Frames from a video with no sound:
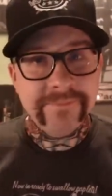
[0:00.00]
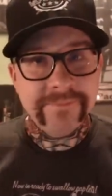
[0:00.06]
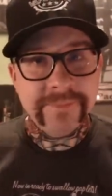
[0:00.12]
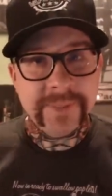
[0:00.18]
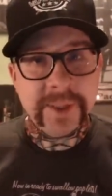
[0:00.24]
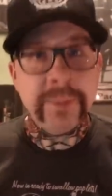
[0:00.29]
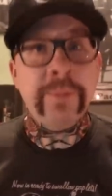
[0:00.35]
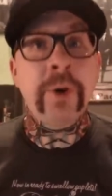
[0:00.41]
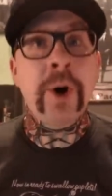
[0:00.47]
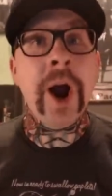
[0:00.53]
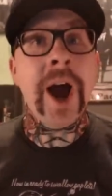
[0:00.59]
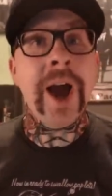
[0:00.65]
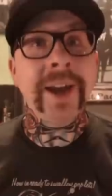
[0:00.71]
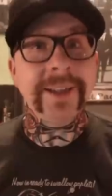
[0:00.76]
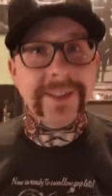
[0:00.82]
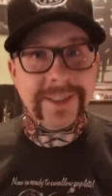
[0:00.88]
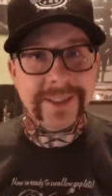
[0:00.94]

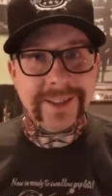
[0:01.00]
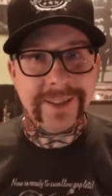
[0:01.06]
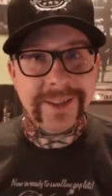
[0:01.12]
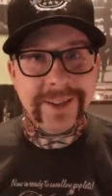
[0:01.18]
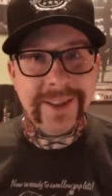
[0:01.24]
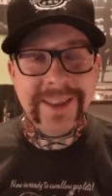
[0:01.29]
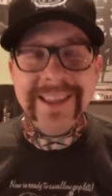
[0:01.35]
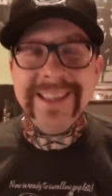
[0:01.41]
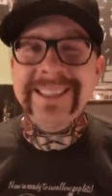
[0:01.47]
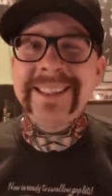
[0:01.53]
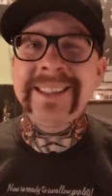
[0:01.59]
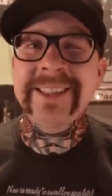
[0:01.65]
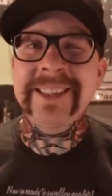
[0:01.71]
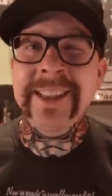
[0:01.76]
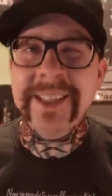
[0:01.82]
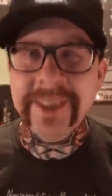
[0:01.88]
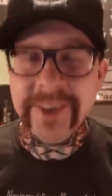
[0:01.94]
surprised. This
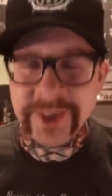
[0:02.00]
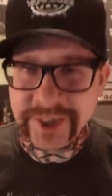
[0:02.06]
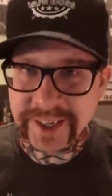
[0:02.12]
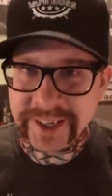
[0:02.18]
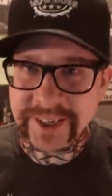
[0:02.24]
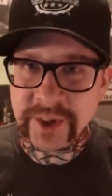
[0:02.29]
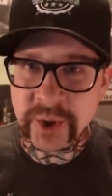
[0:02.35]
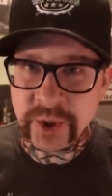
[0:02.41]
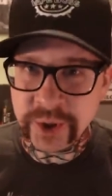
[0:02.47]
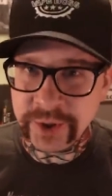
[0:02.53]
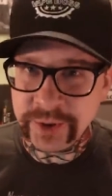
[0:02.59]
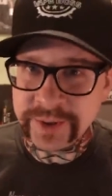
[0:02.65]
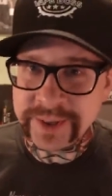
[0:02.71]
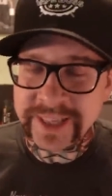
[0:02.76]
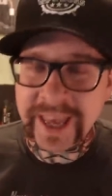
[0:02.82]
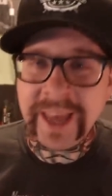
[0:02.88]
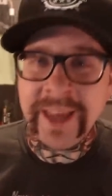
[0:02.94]
is legit
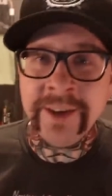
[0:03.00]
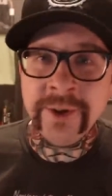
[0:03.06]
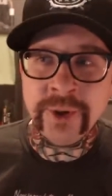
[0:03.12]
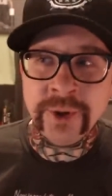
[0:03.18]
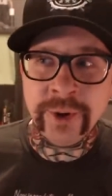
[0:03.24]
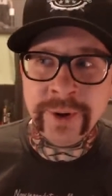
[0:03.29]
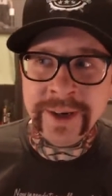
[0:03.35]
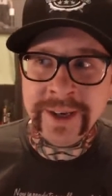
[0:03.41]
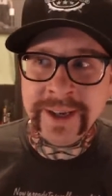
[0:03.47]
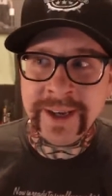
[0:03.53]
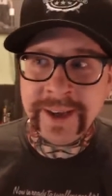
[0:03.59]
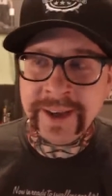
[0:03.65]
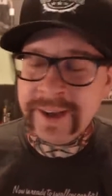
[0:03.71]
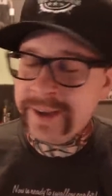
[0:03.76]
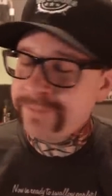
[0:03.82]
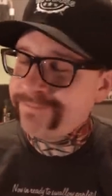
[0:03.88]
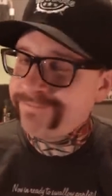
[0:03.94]
juice. Enjoy.
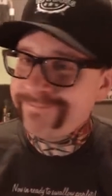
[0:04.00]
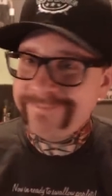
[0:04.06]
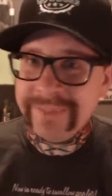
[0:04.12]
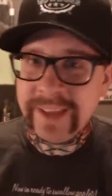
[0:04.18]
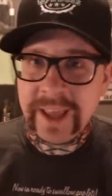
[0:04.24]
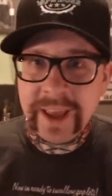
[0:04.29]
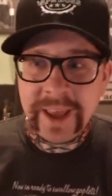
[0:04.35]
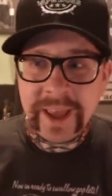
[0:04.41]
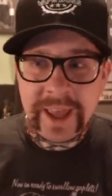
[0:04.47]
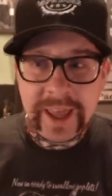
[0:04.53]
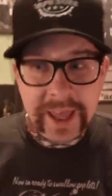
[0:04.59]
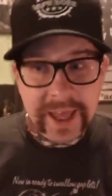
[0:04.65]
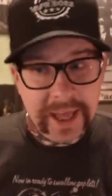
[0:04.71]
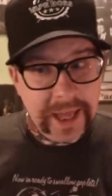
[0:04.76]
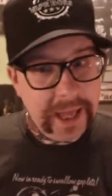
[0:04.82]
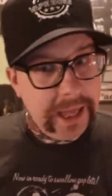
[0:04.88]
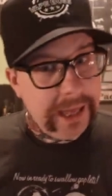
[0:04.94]
Uh,
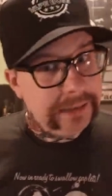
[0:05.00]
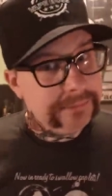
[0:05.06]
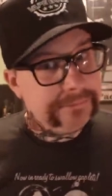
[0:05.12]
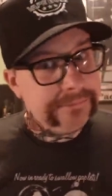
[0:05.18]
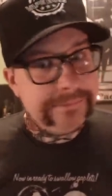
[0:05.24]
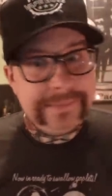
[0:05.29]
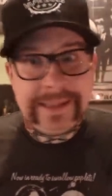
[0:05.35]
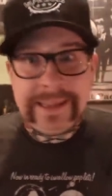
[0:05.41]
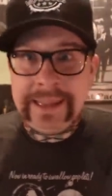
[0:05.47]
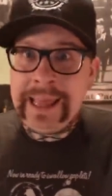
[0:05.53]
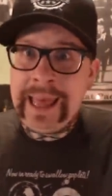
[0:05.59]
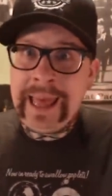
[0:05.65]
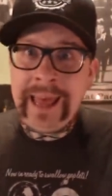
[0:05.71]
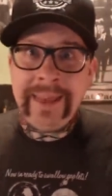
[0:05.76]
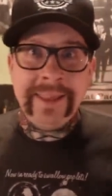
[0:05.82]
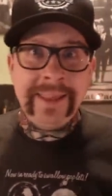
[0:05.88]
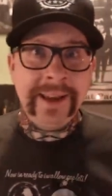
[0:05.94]

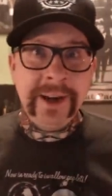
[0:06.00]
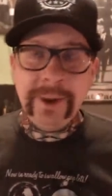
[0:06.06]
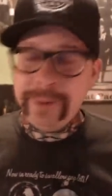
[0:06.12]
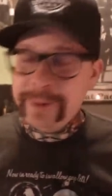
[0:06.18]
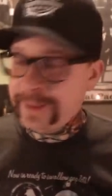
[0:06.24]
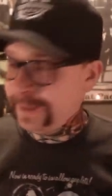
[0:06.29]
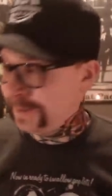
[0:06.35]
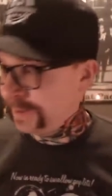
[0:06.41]
ah, they know what they're